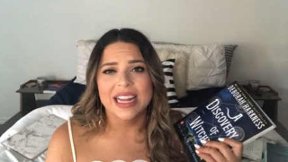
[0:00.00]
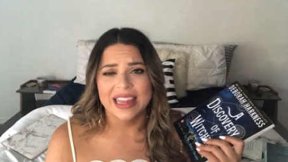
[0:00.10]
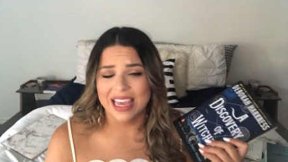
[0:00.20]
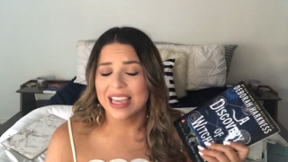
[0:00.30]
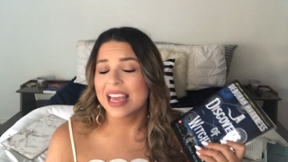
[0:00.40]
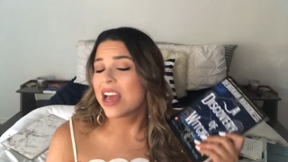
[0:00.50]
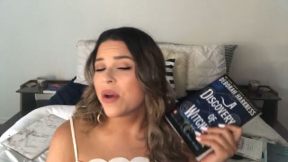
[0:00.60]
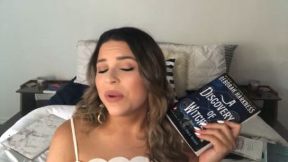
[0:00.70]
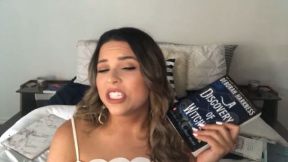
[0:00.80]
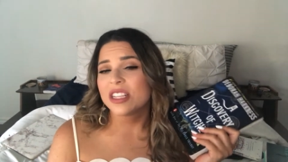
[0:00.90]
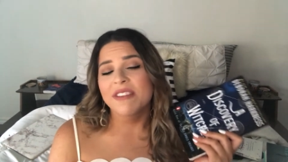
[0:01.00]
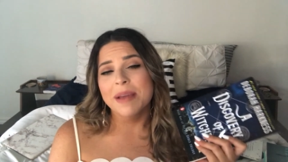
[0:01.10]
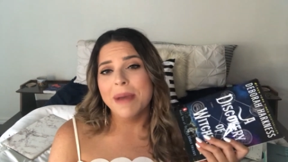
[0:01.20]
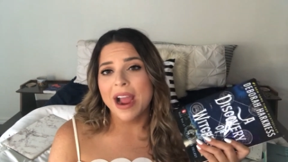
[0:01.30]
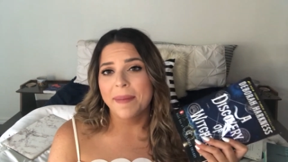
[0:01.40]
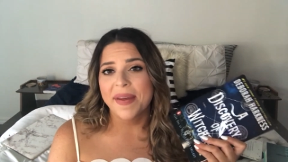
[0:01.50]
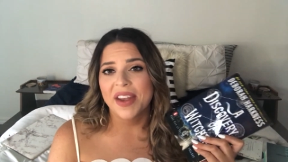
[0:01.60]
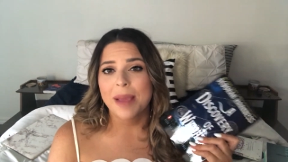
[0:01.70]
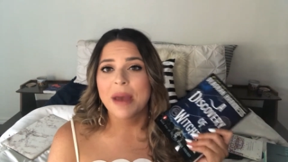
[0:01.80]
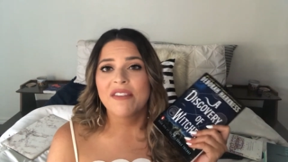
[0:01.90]
I think, which is a vampire by the
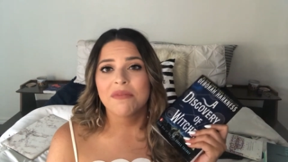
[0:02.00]
name of